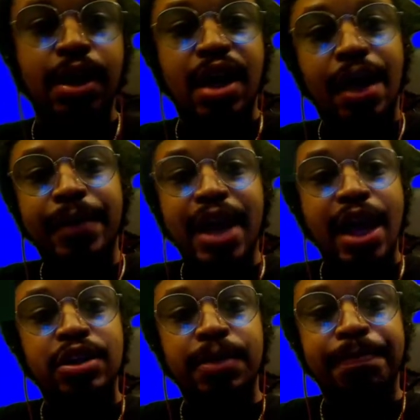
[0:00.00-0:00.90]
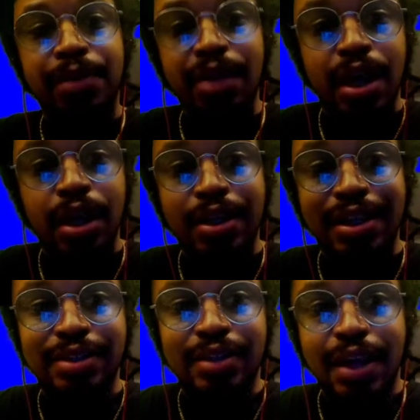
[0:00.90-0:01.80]
I'm gonna actually plug
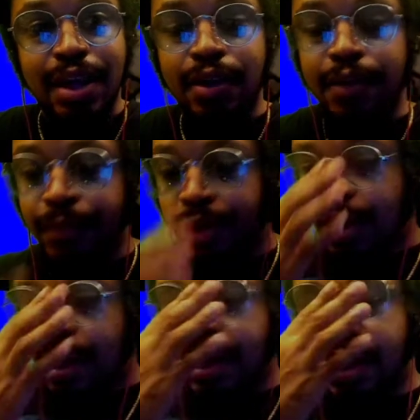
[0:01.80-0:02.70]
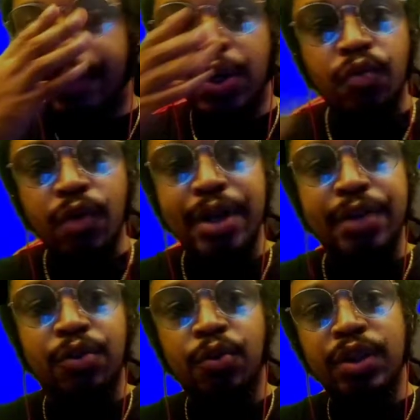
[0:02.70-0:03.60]
this in and I'm gonna run it
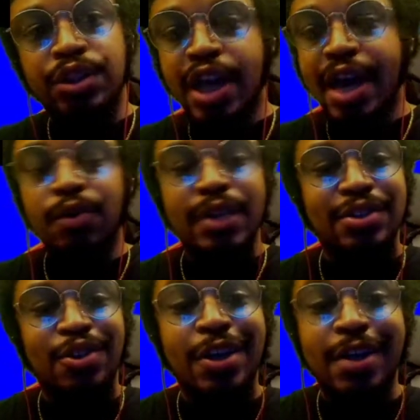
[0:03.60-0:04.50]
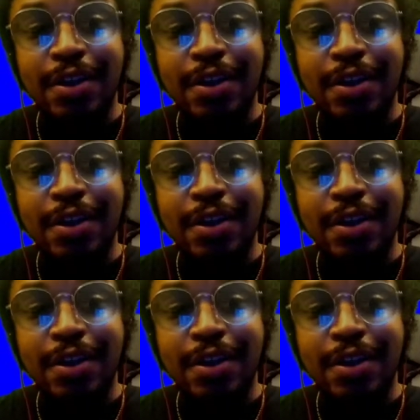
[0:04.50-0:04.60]
through a channel that's on another